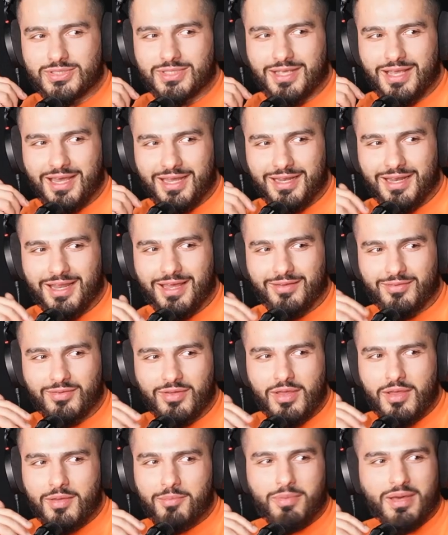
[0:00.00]
kind of
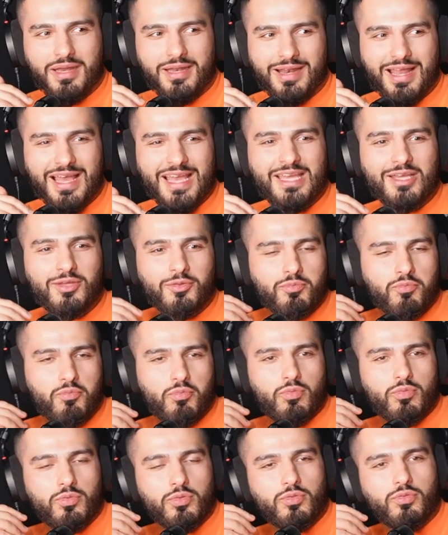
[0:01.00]
like, but like,
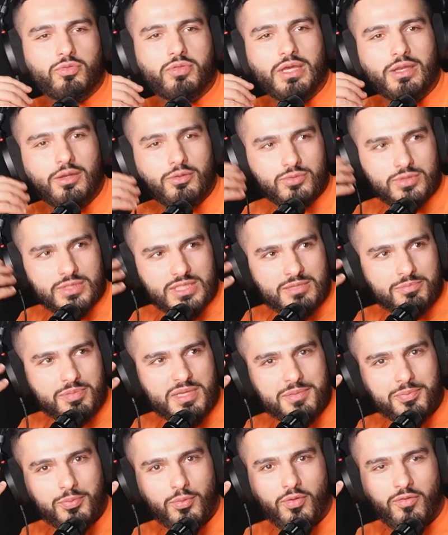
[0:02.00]
they don't see
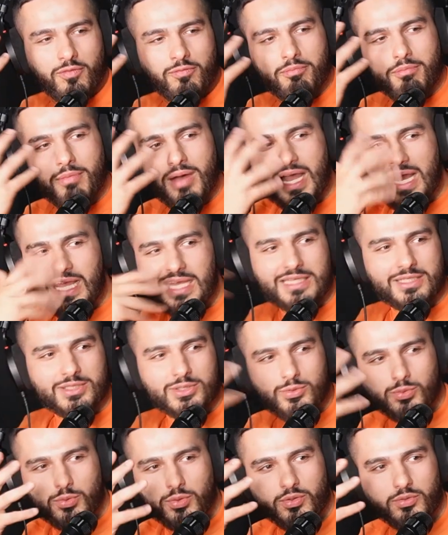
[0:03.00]
people of my
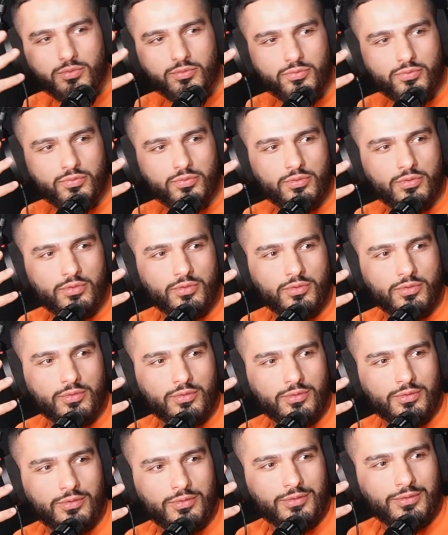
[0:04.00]
sort of
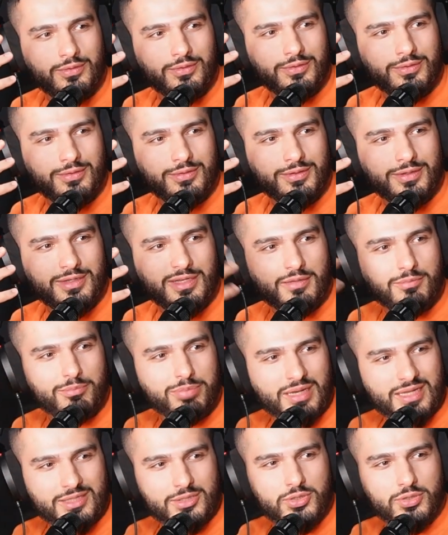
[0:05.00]

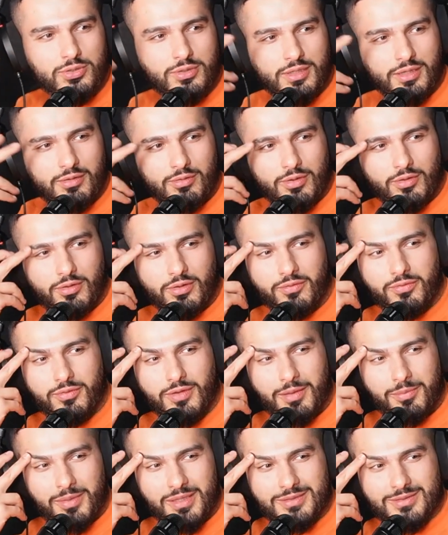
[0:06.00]
complexion there a lot, if
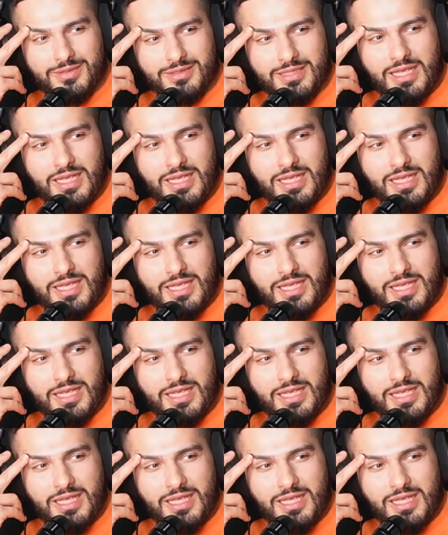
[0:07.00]
that makes sense.